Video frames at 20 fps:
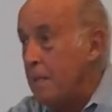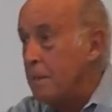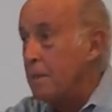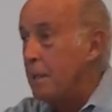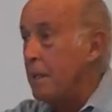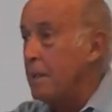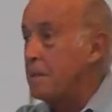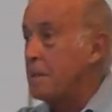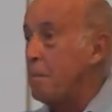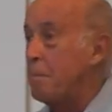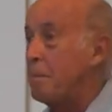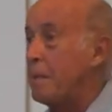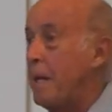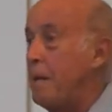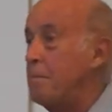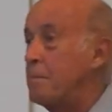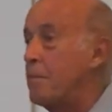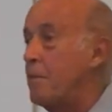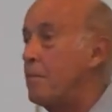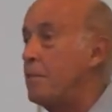So I
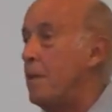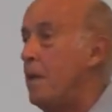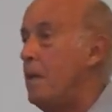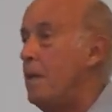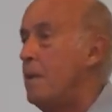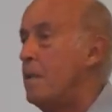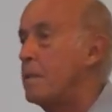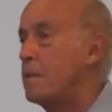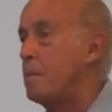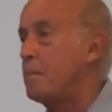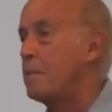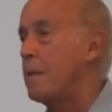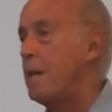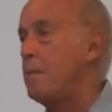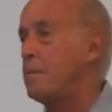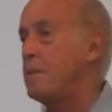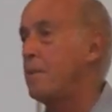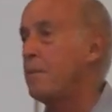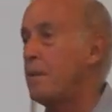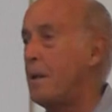sometimes, if,
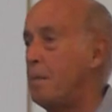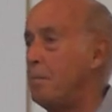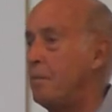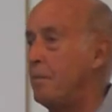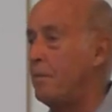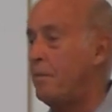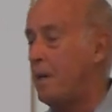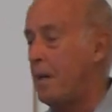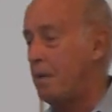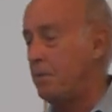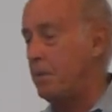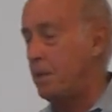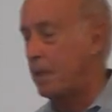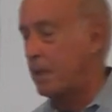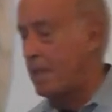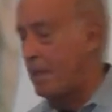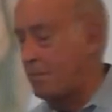sometimes if I'm involved in a